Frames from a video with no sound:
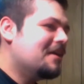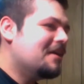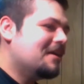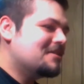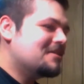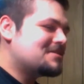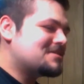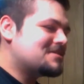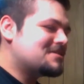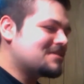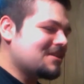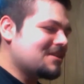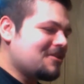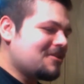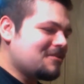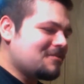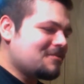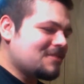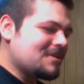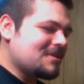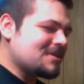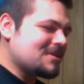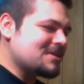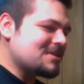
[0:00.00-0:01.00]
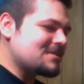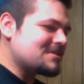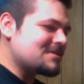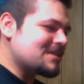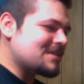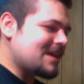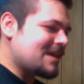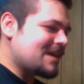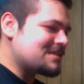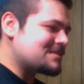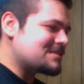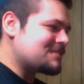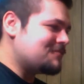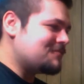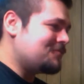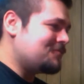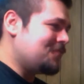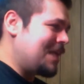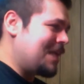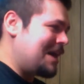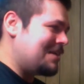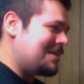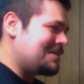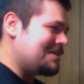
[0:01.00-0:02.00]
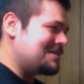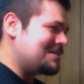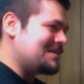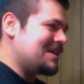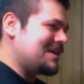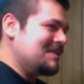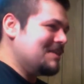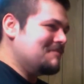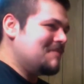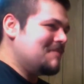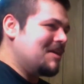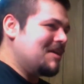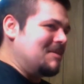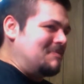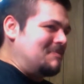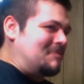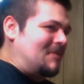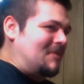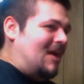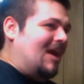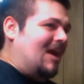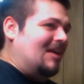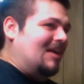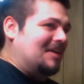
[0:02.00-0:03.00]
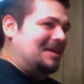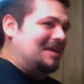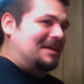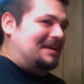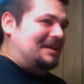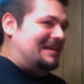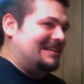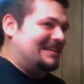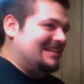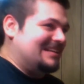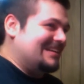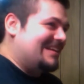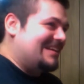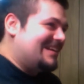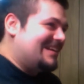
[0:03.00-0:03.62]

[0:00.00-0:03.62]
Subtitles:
Somebody has to validate my parking.